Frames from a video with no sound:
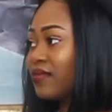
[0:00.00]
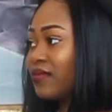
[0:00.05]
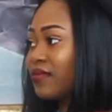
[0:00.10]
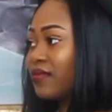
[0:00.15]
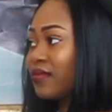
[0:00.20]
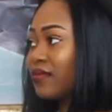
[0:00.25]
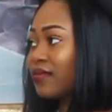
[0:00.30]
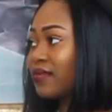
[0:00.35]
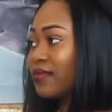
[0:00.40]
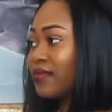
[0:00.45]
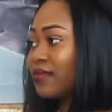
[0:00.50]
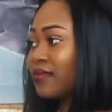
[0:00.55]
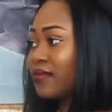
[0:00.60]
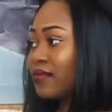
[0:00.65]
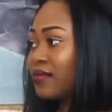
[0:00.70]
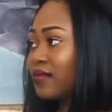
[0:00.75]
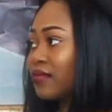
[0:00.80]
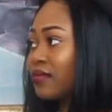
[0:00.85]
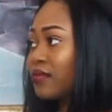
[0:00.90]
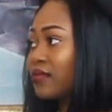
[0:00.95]

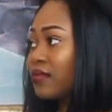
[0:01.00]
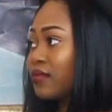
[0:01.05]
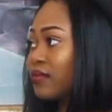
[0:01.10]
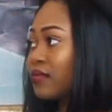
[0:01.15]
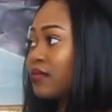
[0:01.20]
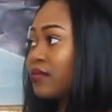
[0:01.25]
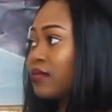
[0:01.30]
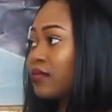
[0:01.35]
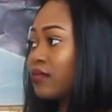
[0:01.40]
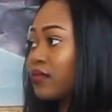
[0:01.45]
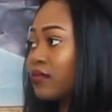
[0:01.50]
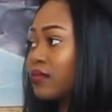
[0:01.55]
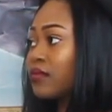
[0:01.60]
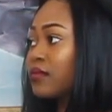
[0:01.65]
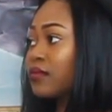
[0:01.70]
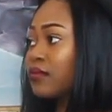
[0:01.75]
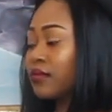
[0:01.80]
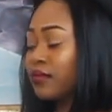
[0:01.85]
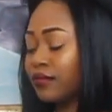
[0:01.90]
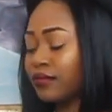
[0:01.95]

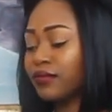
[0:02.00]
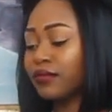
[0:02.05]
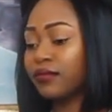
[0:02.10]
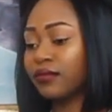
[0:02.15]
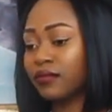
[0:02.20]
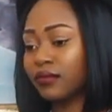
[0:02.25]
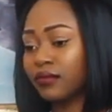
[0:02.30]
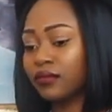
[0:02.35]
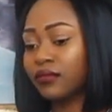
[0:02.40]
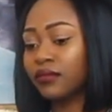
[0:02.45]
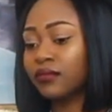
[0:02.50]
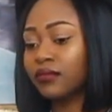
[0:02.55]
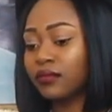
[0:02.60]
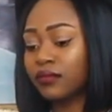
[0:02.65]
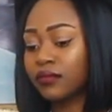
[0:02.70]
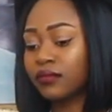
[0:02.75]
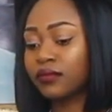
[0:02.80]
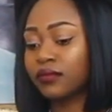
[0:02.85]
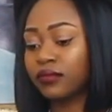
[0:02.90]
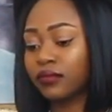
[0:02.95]

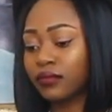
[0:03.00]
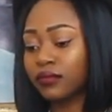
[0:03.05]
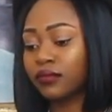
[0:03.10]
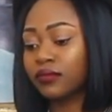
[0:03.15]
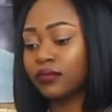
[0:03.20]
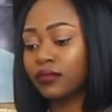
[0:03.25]
No words are spoken by the person on screen.